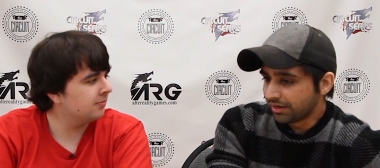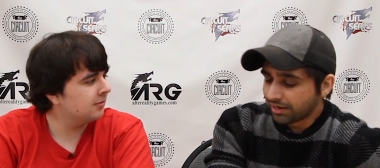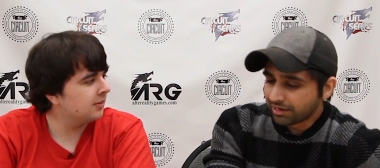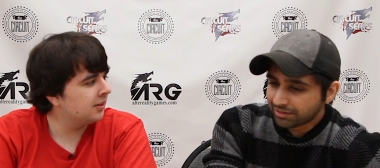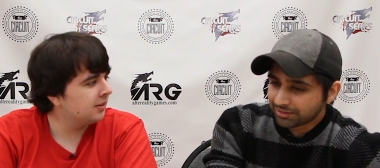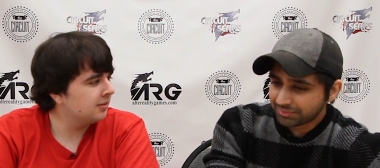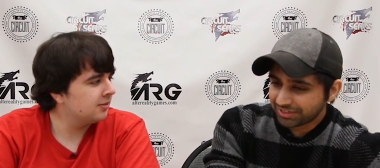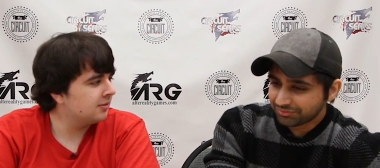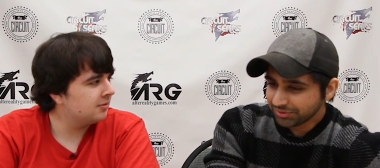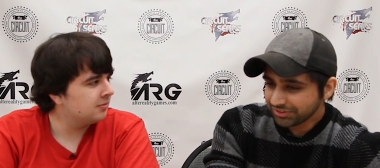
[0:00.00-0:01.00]
Speaker 1: Um,
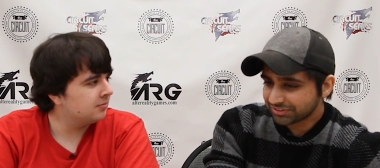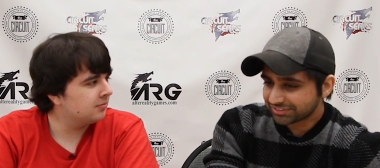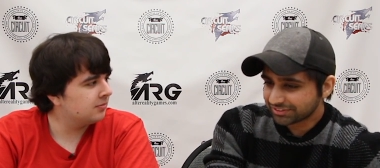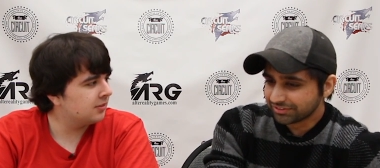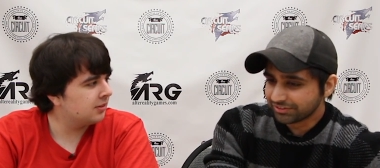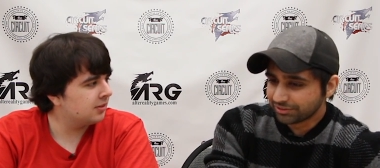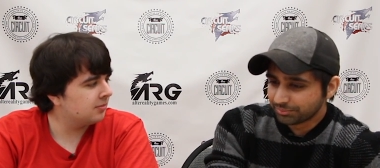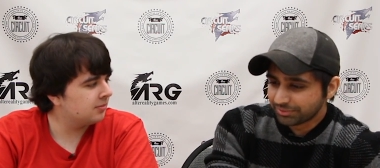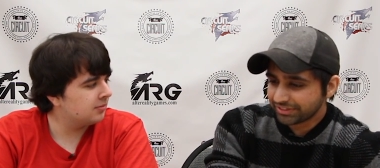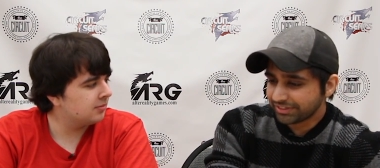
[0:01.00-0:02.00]
I've only looked a little
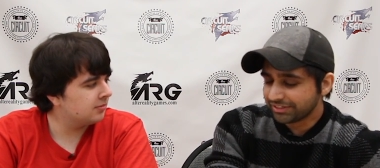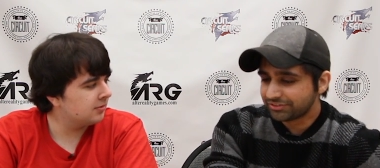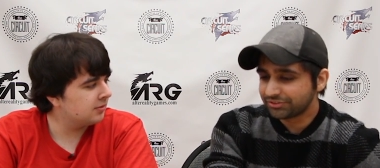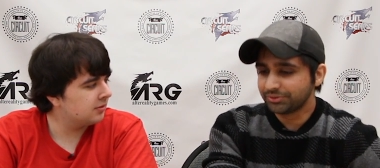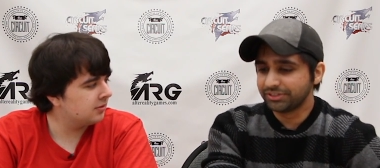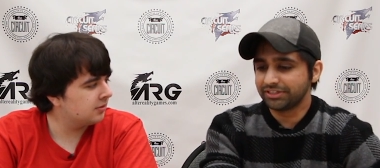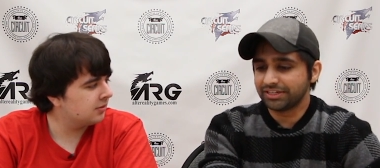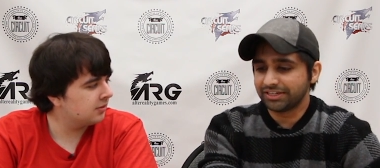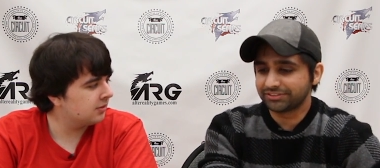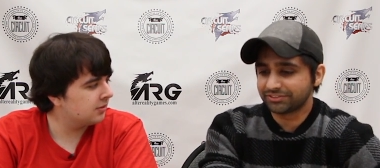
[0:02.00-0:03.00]
bit into it.
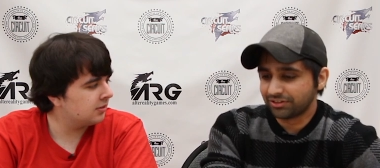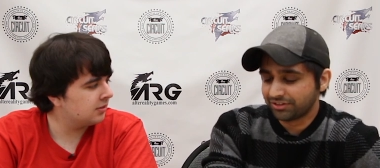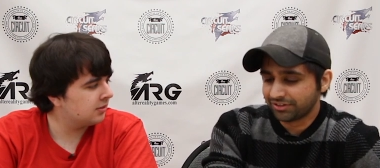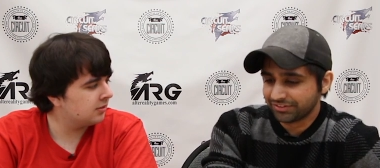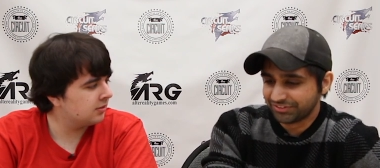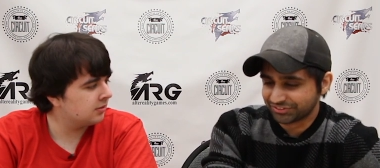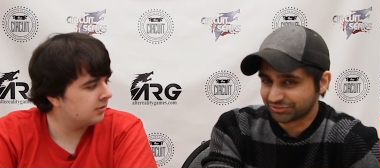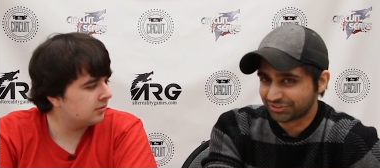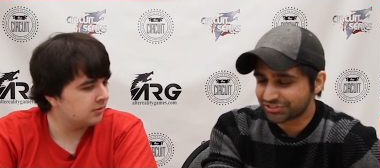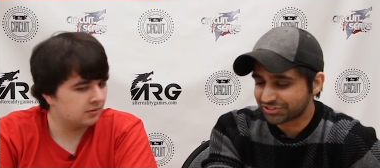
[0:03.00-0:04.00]
I saw there's a
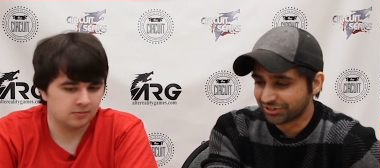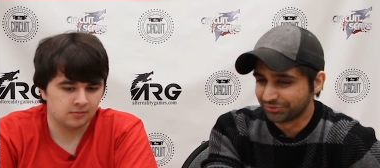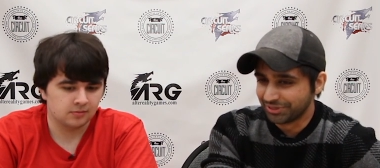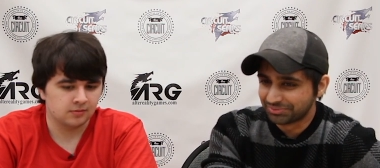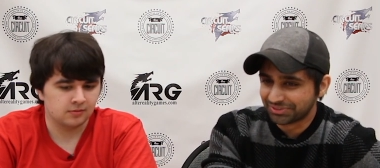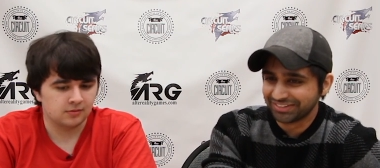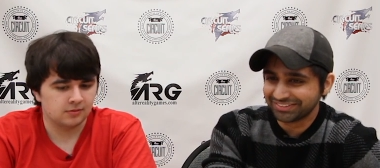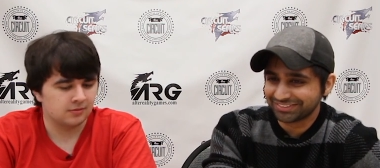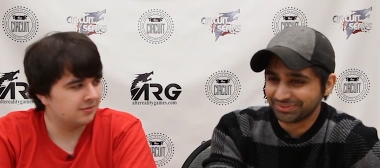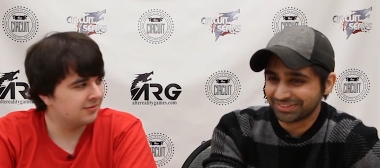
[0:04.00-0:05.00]
Crush card reprint,
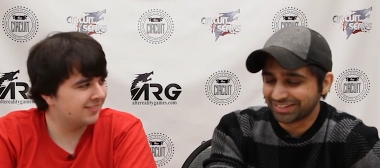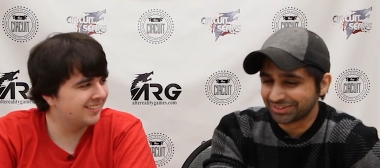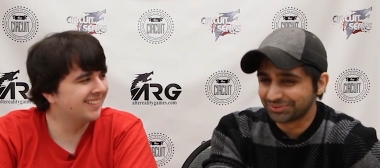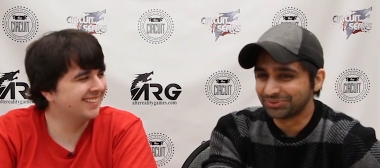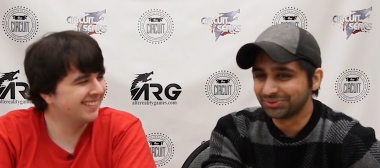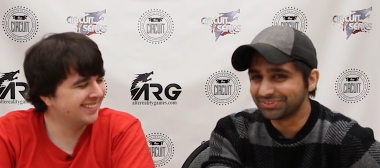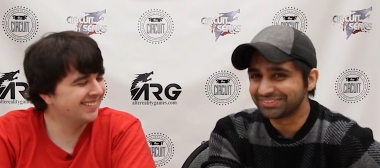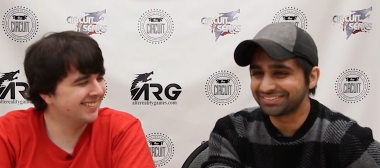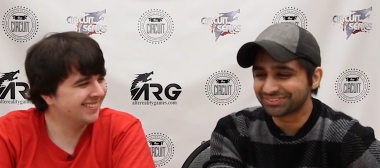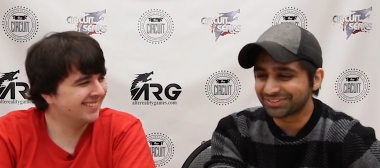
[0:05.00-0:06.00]
so it'd be kind of cool to
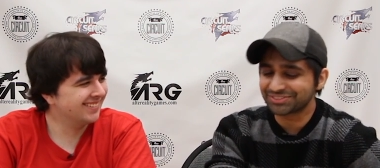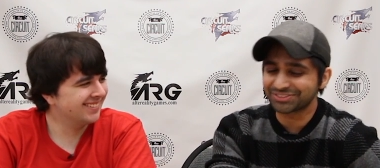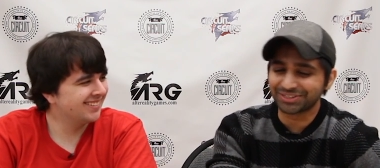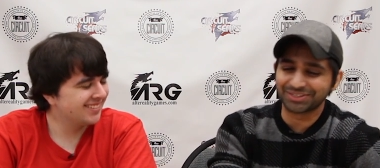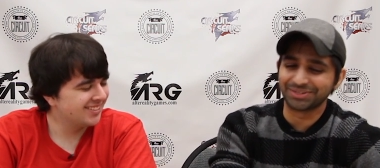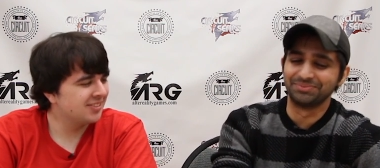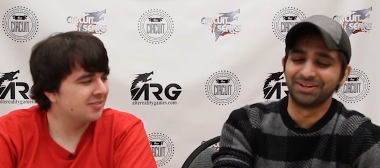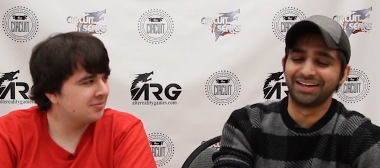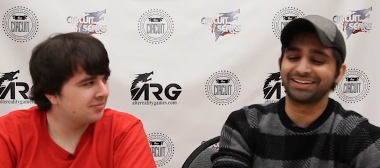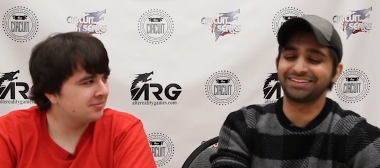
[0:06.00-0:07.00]
see Crush card come
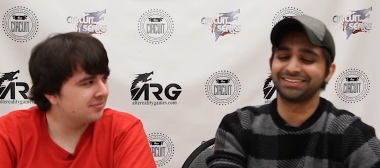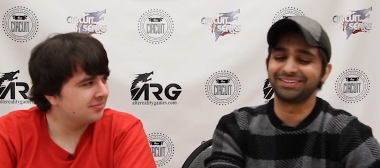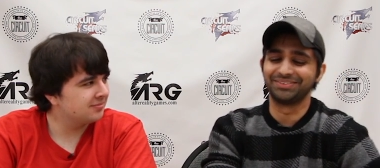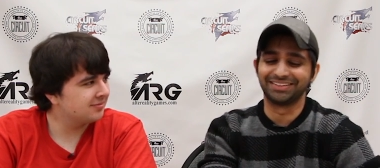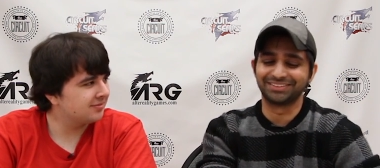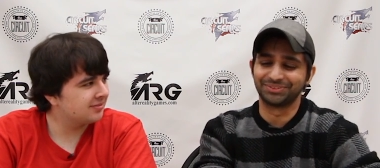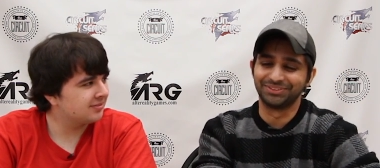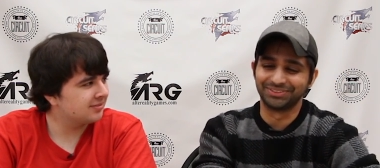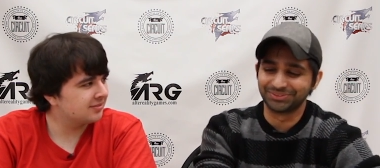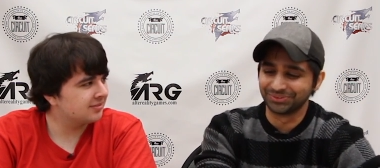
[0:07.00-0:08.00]
back. I mean, that's one of the